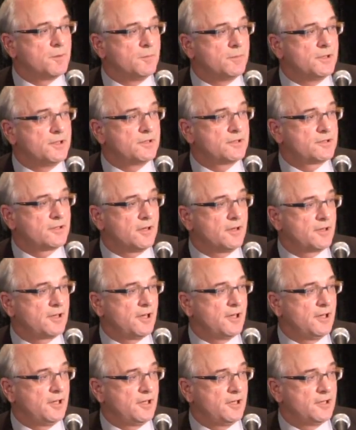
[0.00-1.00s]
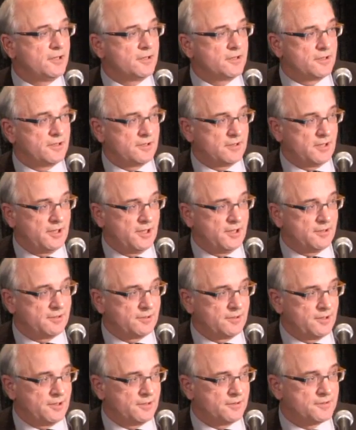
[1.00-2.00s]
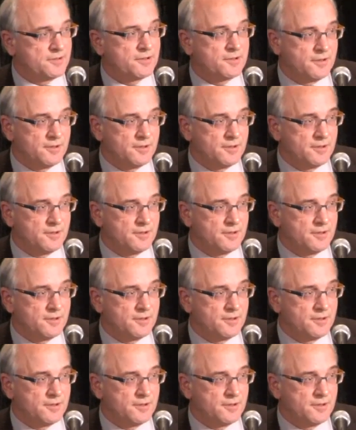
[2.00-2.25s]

but when you start getting into the later years,